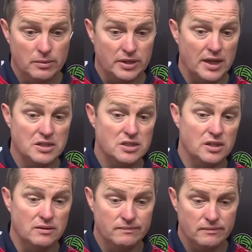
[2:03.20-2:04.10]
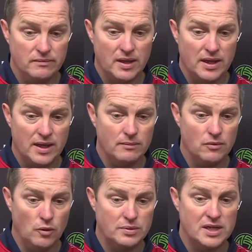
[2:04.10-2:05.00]
potentially
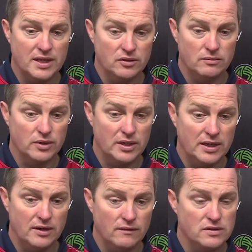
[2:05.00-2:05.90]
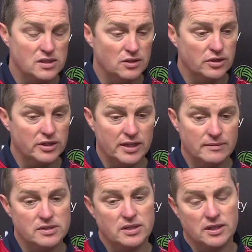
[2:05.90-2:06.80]
upsetting them. We'd need obviously other
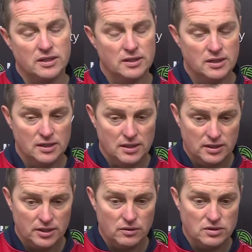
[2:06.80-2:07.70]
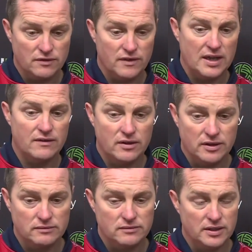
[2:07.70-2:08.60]
teams to do us a favour
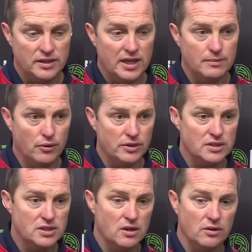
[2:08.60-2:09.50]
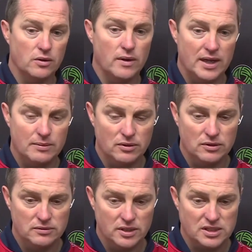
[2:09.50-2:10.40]
and take points along the way,
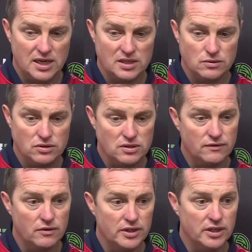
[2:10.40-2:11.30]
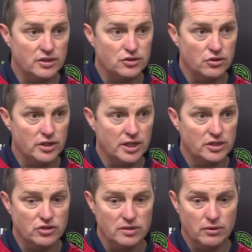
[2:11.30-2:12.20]
but it starts with us on Friday to try and
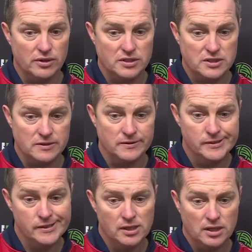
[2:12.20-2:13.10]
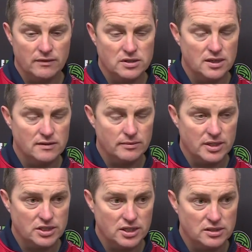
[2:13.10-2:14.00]
get 3 points and give ourselves the
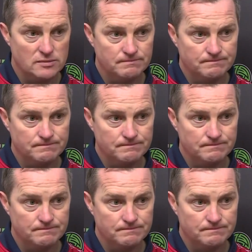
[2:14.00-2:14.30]
best chance.